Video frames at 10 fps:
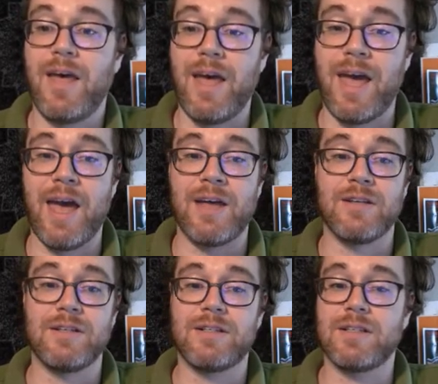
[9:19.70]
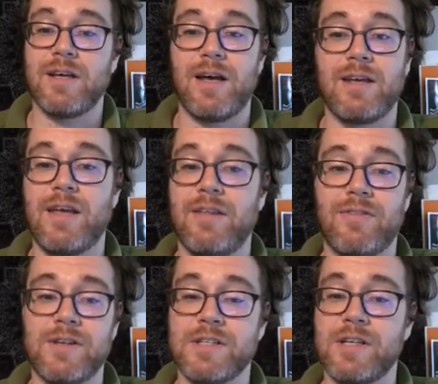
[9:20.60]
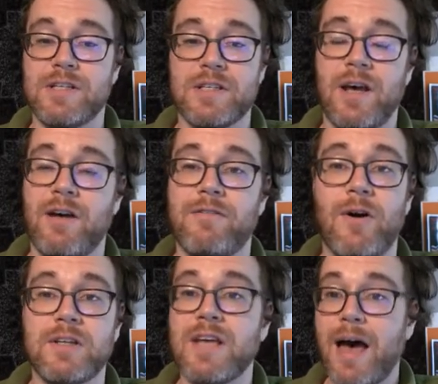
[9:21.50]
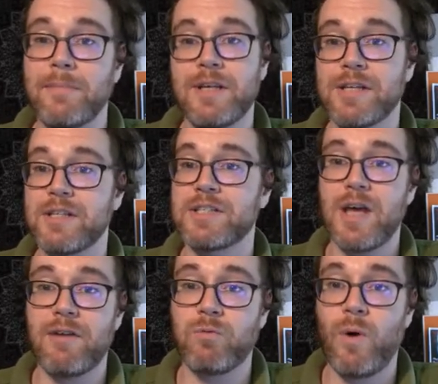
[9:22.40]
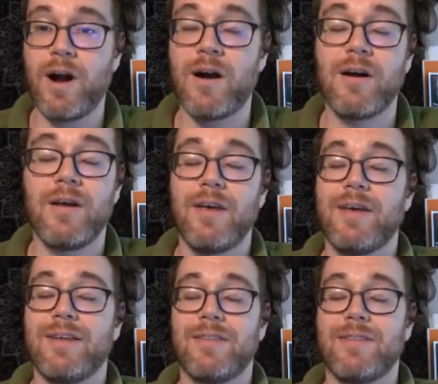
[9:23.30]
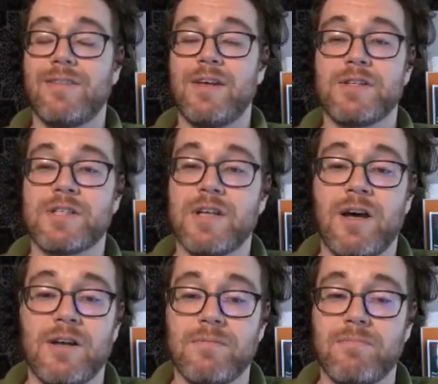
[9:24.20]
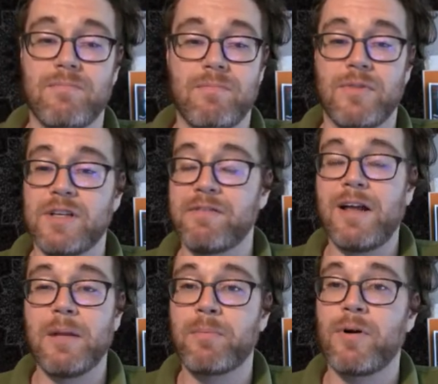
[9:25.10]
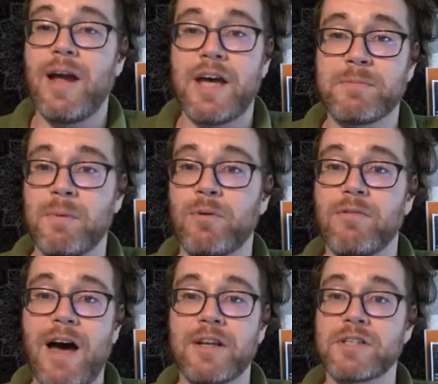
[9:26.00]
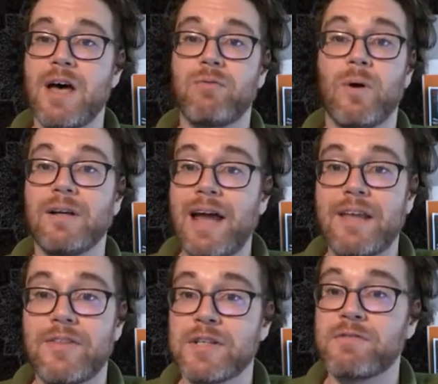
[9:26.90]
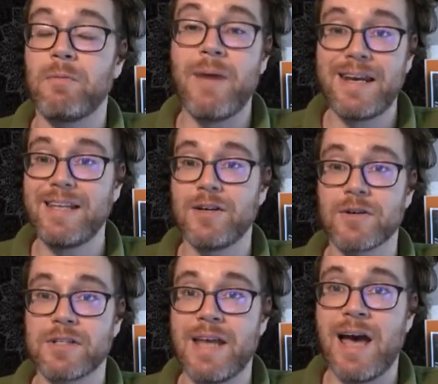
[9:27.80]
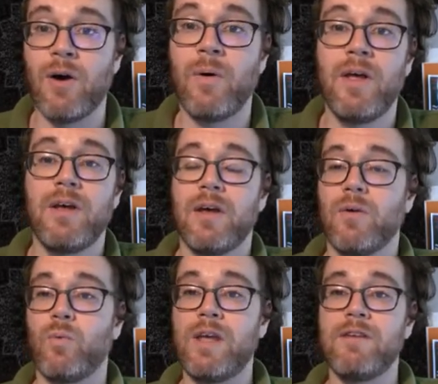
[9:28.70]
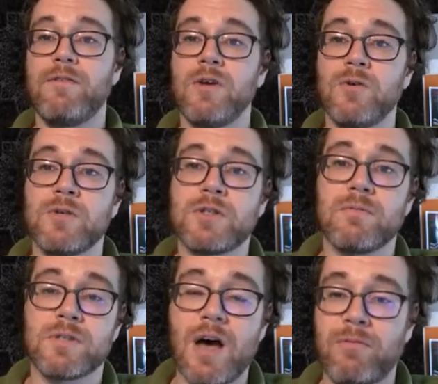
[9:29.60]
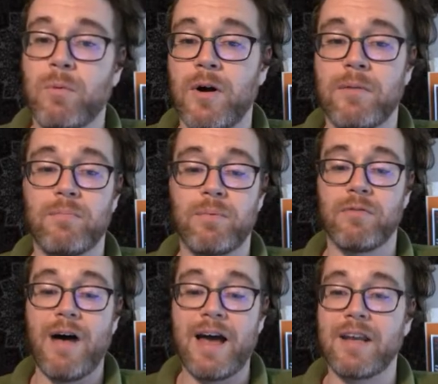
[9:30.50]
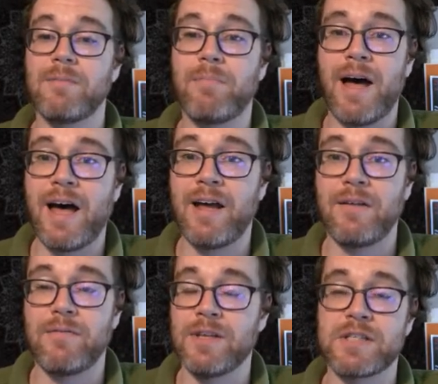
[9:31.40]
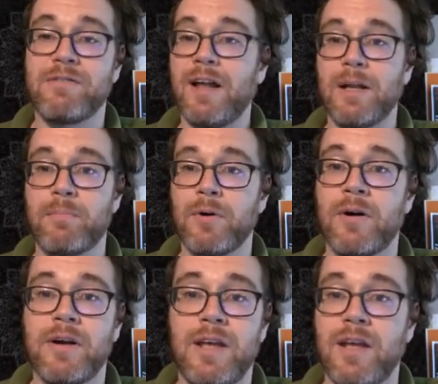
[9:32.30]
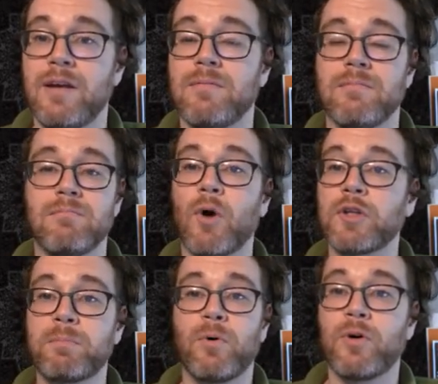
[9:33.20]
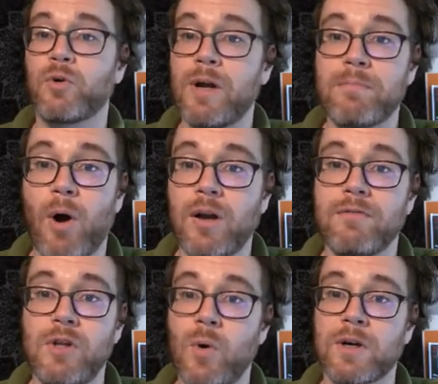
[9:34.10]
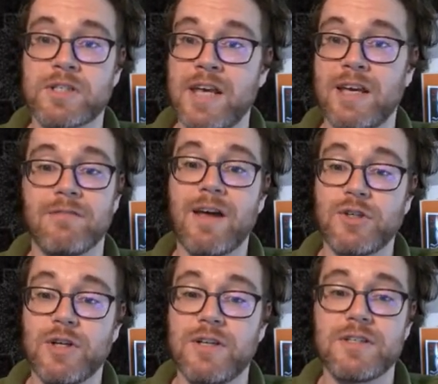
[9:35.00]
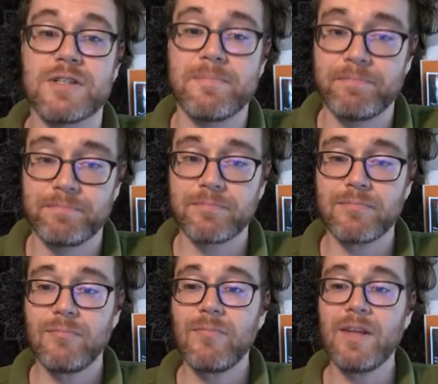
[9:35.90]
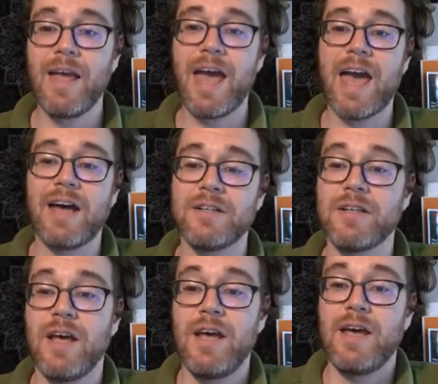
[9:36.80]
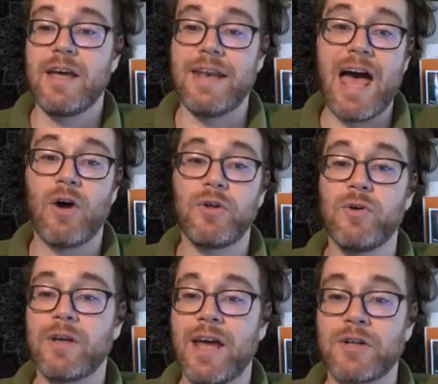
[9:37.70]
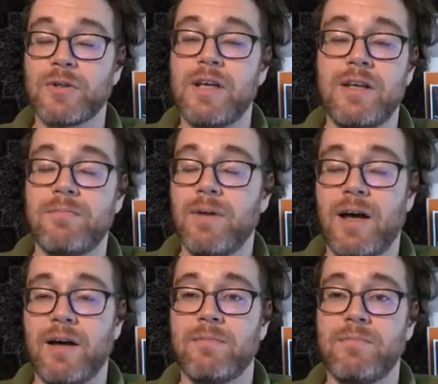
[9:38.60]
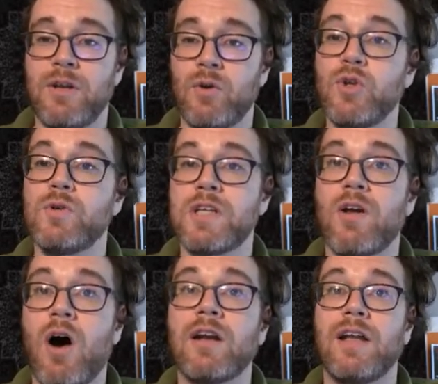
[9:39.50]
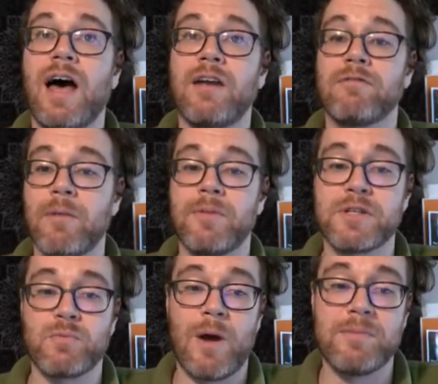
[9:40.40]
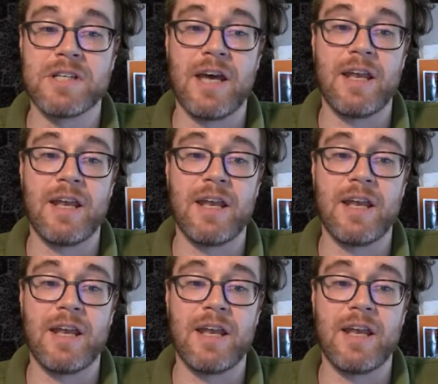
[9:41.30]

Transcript: And this is very time-tested software. The developer has been providing software like this for many years now. We've used software provided by this developer in multiple Green Party of New York state conventions. And now you can actually use it online from this website.